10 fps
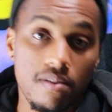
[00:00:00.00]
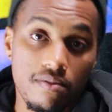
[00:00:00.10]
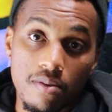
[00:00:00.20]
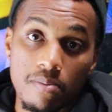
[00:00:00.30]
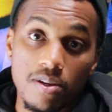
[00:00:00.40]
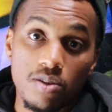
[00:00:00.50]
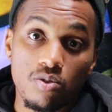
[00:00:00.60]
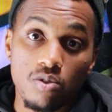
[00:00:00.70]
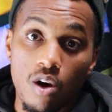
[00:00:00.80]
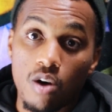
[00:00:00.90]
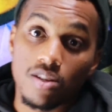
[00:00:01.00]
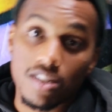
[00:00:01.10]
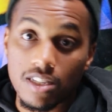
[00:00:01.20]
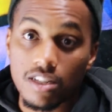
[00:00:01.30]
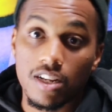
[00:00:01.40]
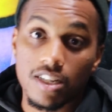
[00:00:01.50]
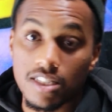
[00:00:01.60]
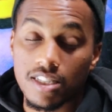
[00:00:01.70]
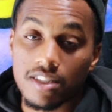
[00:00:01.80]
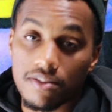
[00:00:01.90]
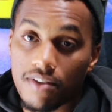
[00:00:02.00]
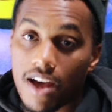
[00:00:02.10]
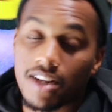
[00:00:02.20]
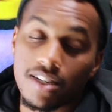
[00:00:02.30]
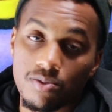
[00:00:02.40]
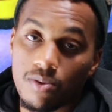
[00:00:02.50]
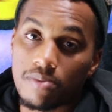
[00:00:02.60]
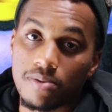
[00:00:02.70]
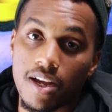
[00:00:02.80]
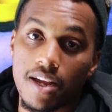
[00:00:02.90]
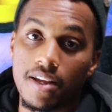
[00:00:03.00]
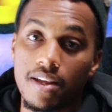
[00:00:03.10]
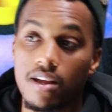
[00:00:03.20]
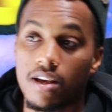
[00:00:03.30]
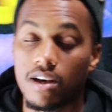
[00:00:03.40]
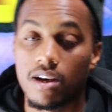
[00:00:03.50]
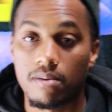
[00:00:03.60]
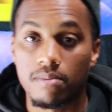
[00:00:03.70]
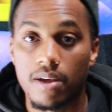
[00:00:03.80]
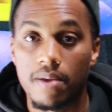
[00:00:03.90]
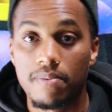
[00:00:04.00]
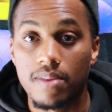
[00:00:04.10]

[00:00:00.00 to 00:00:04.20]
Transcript: for me doing all this clutchness and finding this website. But